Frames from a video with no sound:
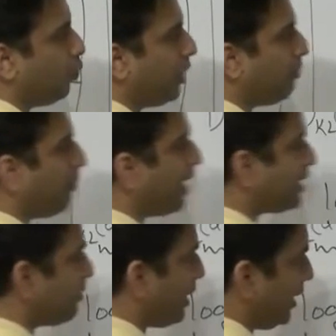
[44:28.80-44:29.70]
we
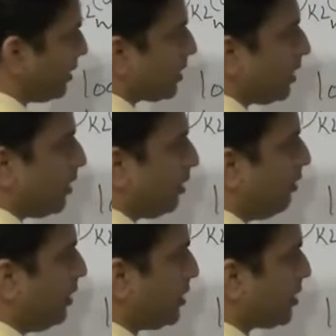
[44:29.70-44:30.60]
maximize
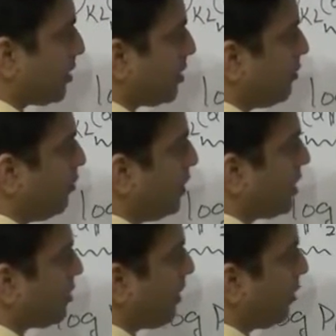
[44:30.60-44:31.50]
this with
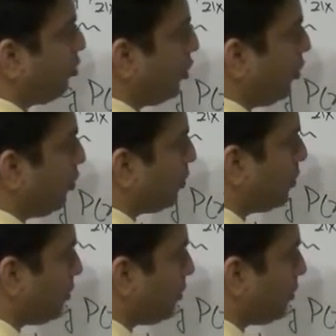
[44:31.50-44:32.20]
respect to Q.